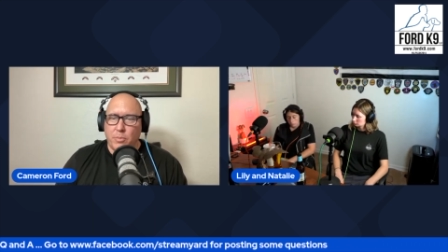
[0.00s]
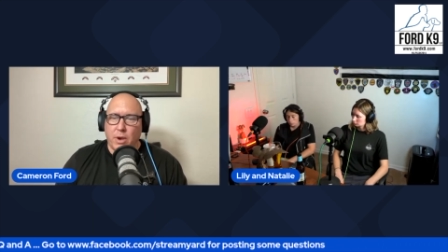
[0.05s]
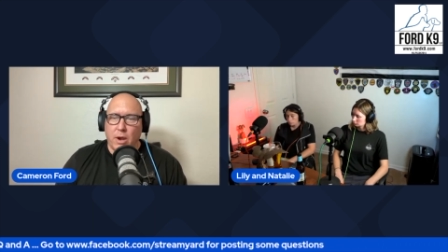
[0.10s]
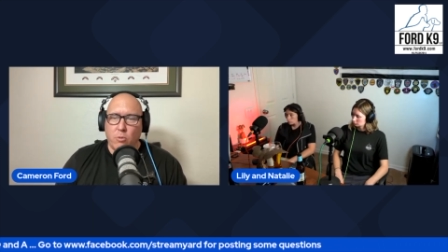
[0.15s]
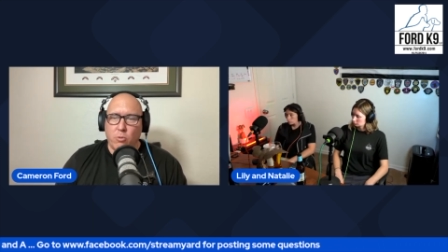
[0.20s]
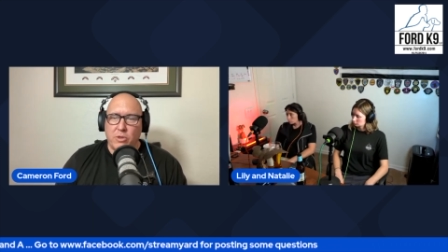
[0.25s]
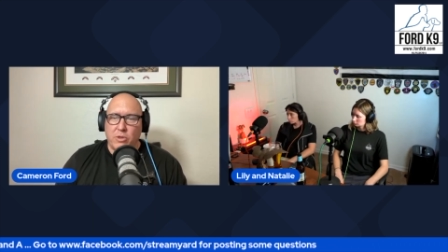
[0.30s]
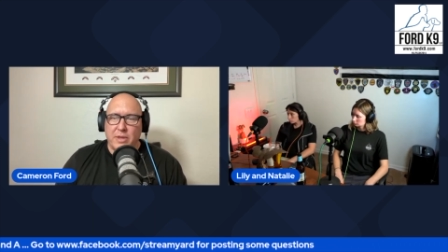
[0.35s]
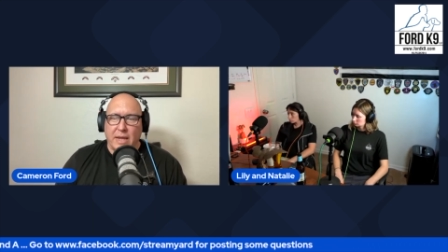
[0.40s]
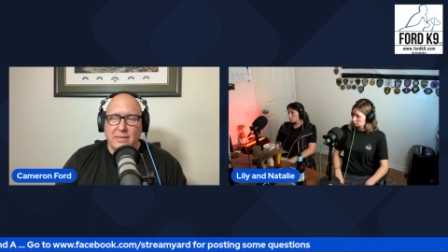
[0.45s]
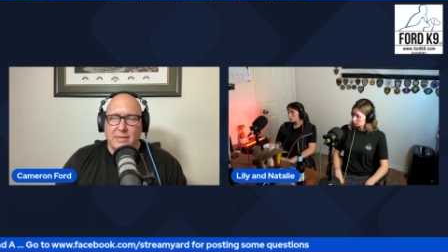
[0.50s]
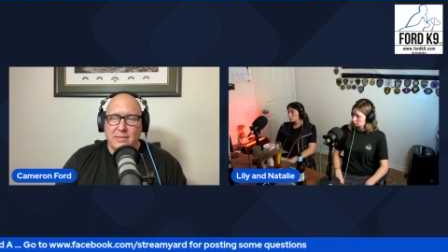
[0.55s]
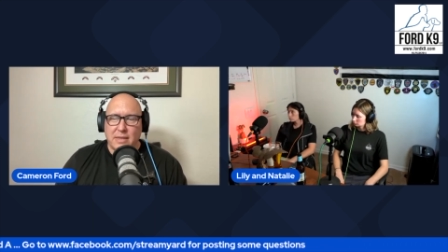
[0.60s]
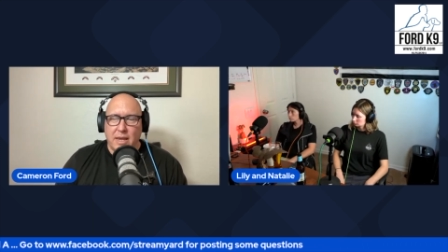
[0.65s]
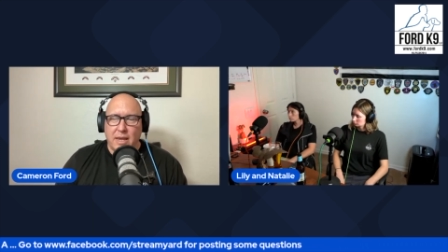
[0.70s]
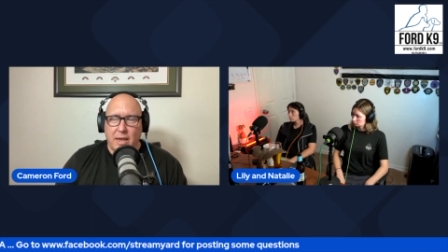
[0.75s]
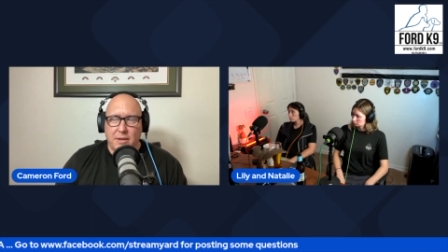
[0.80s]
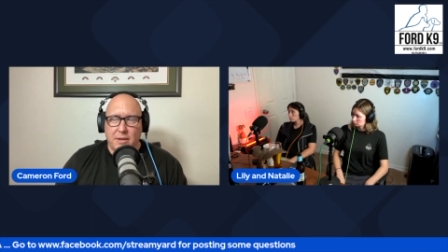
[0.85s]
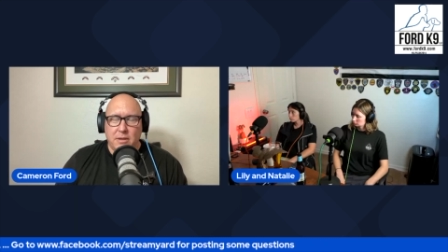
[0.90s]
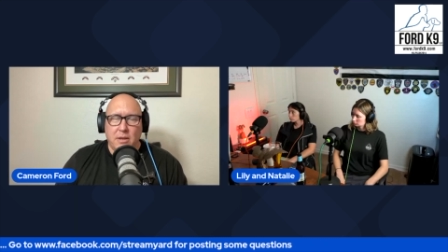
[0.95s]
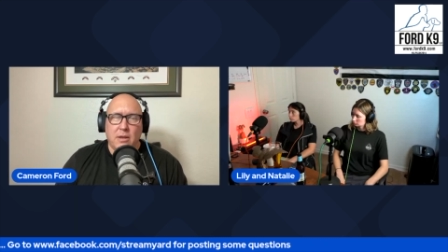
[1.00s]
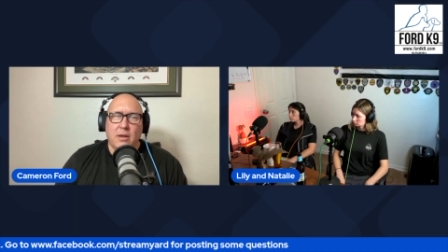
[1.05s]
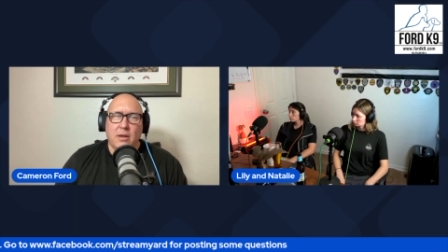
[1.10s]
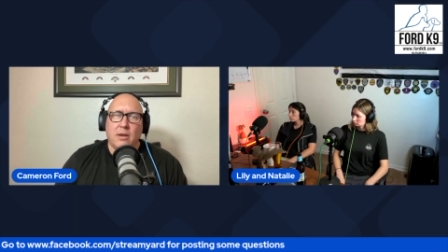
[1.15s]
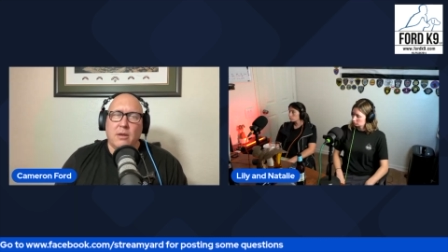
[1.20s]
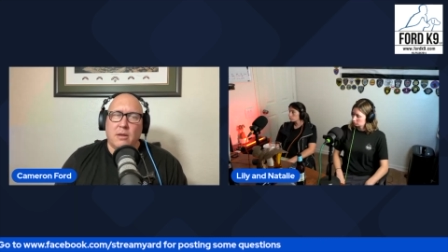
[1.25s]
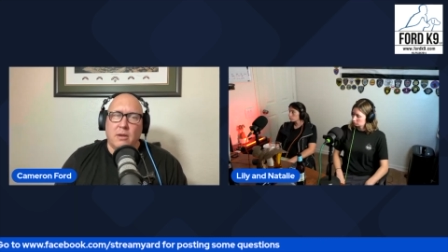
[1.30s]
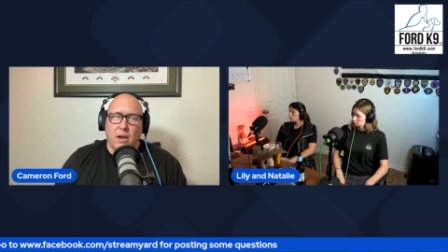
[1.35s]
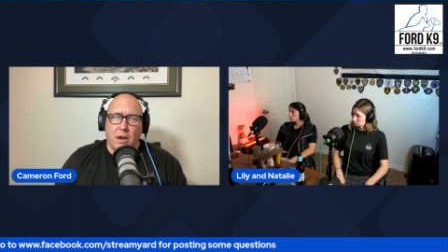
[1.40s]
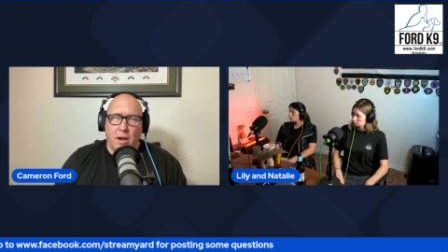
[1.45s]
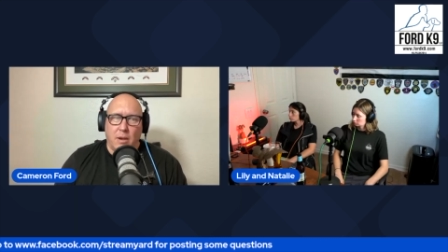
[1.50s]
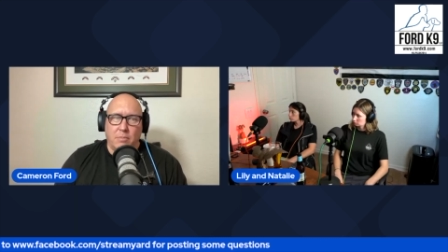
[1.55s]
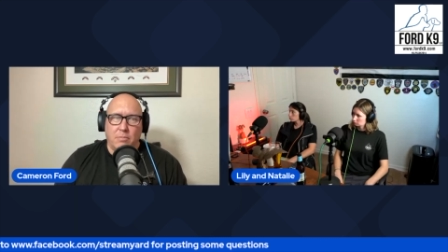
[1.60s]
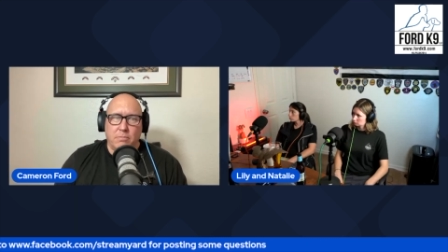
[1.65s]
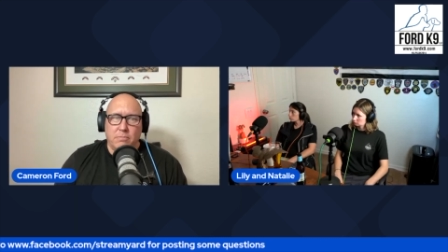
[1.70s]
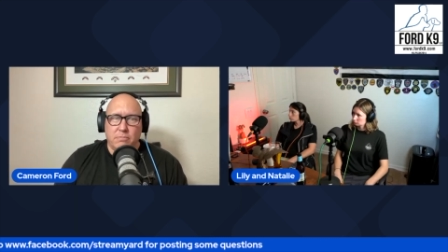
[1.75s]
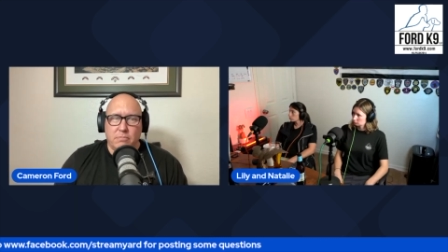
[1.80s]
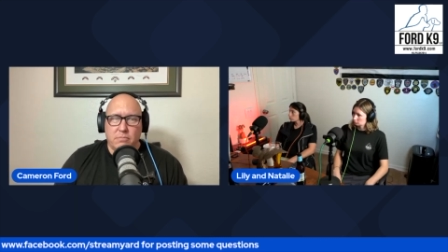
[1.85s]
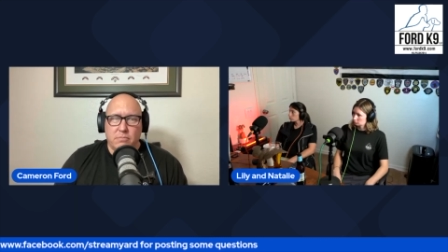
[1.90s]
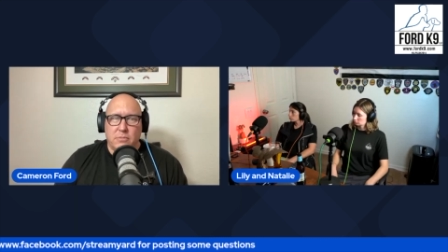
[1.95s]
But with that said,
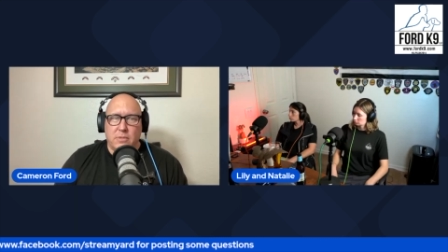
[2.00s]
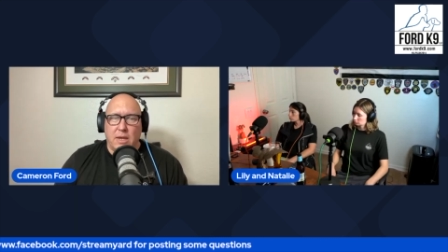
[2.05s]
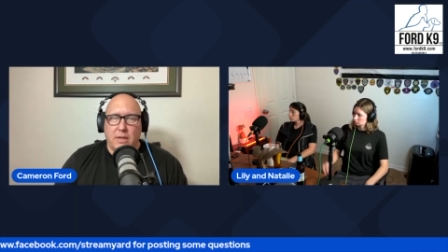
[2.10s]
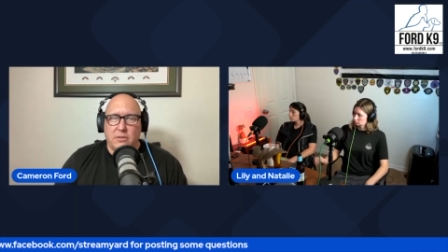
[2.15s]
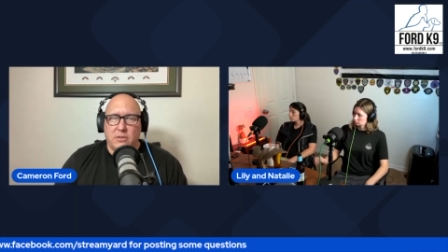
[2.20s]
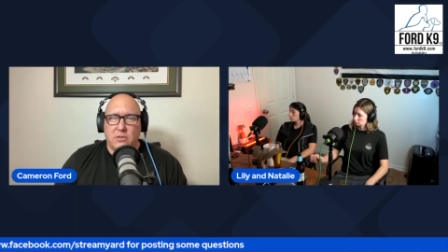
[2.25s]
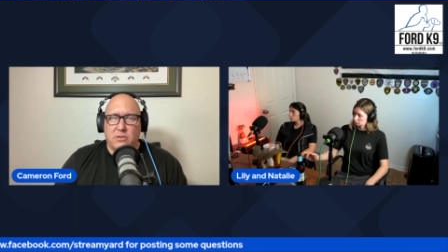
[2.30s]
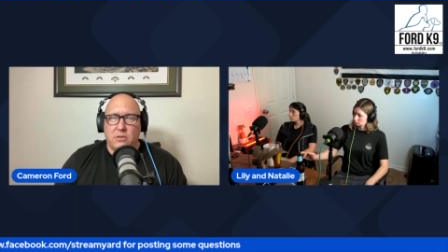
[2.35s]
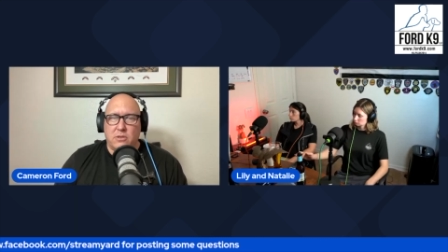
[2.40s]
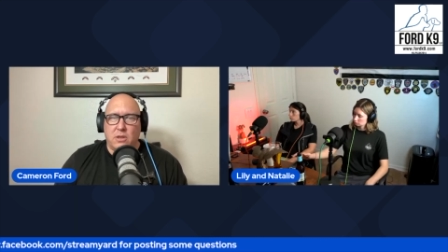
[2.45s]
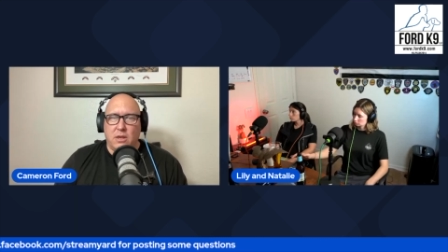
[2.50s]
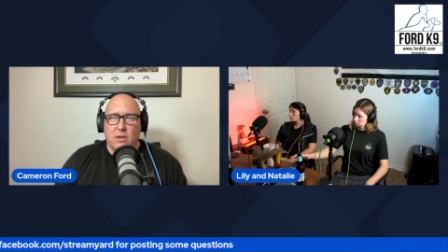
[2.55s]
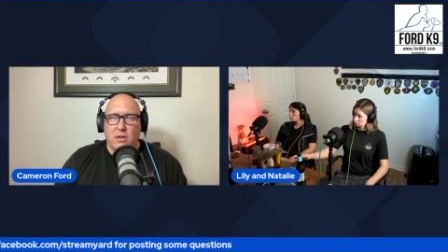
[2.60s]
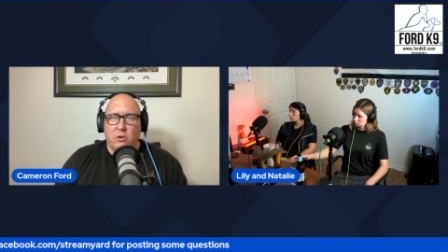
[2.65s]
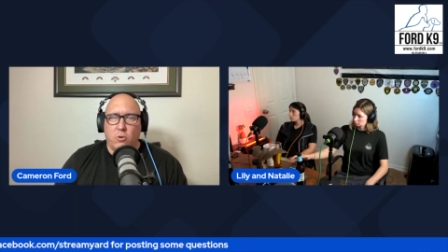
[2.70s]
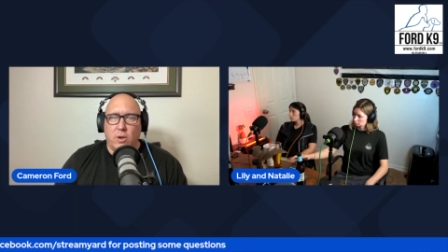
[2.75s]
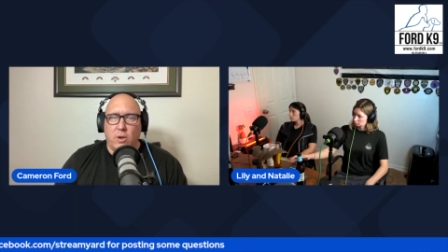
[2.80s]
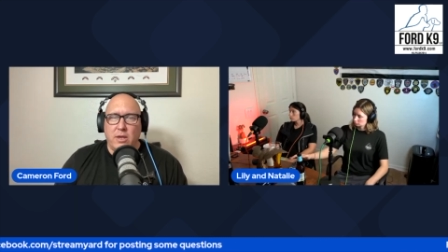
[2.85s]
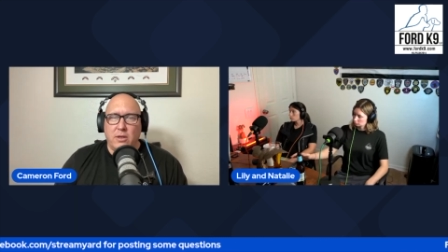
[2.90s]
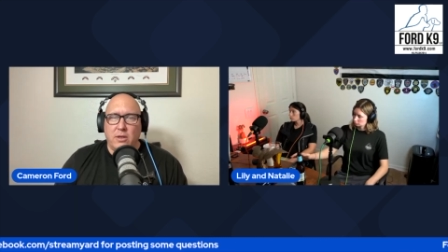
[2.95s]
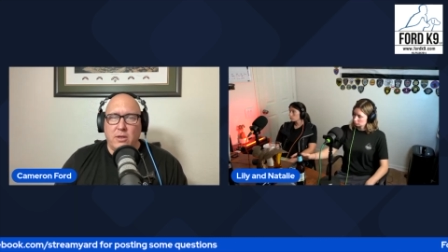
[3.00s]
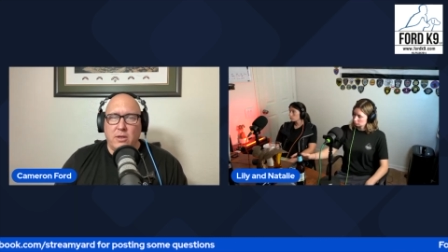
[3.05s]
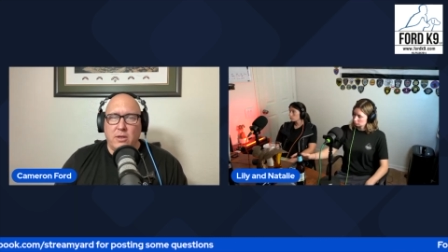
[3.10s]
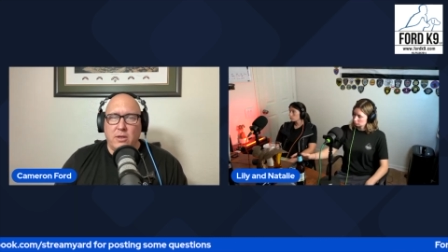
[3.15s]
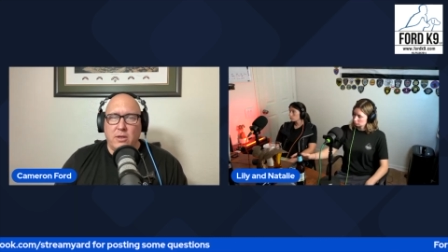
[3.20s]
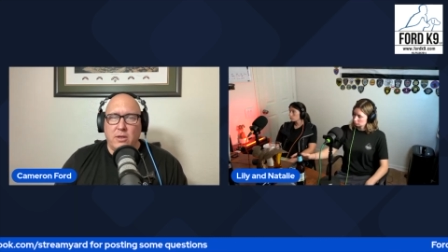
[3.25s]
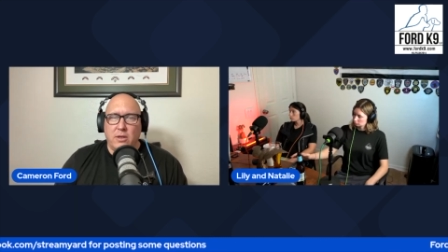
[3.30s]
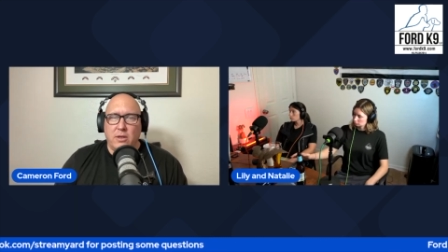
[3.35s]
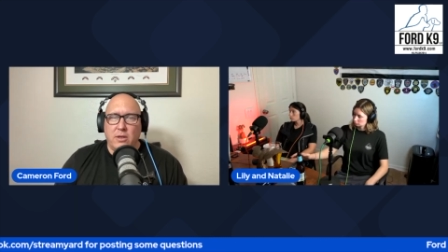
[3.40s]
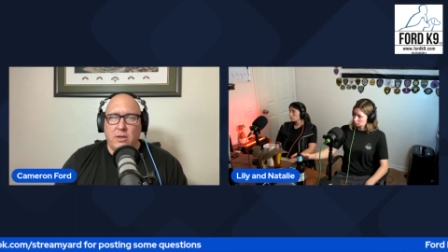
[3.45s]
that's a great